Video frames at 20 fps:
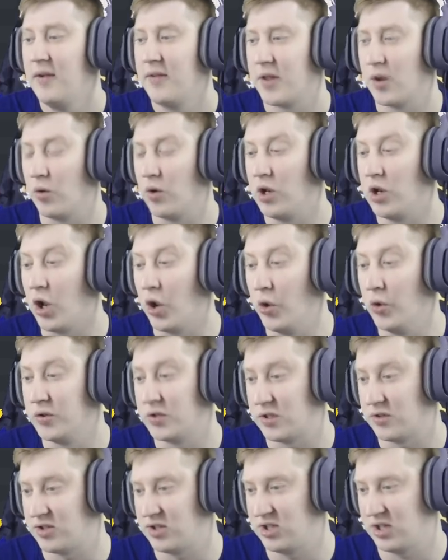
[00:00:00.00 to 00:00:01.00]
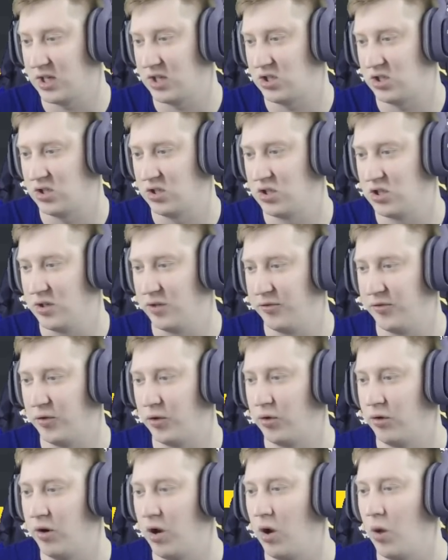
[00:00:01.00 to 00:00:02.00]
There are loads of suggestions
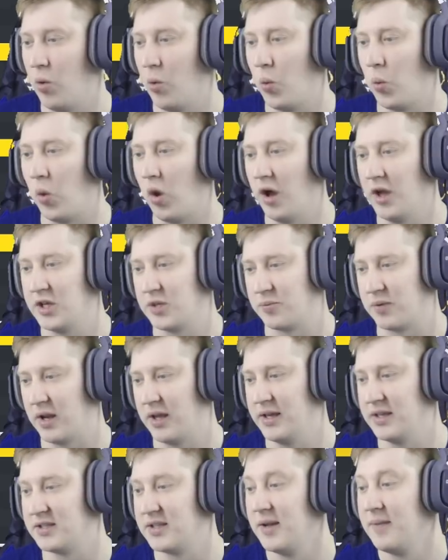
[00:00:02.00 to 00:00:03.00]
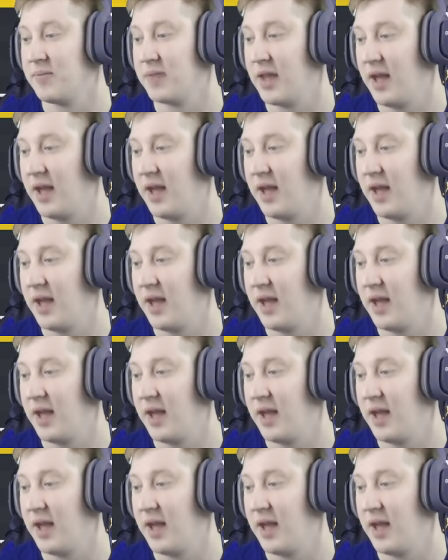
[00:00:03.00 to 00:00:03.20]
for uh, wide players.